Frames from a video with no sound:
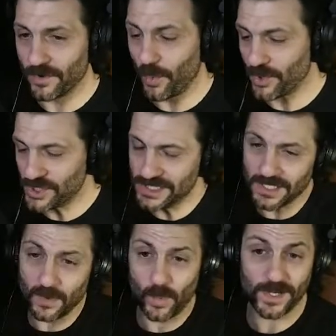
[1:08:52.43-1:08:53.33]
or she's
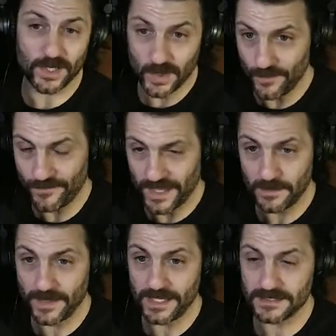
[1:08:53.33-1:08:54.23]
going to win a new fan
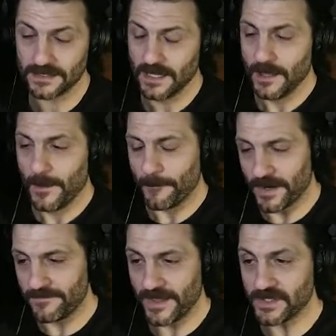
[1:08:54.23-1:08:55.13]
base. But
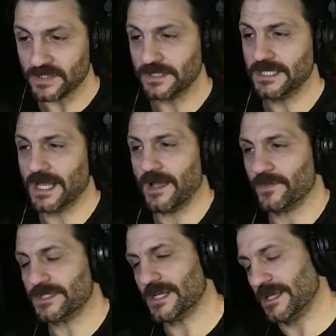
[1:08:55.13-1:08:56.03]
eventually I
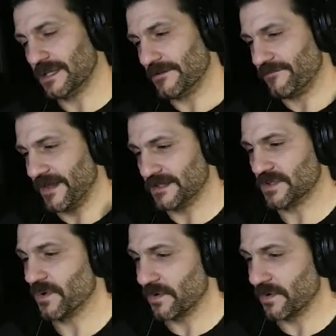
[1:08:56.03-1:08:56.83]
would say that fans who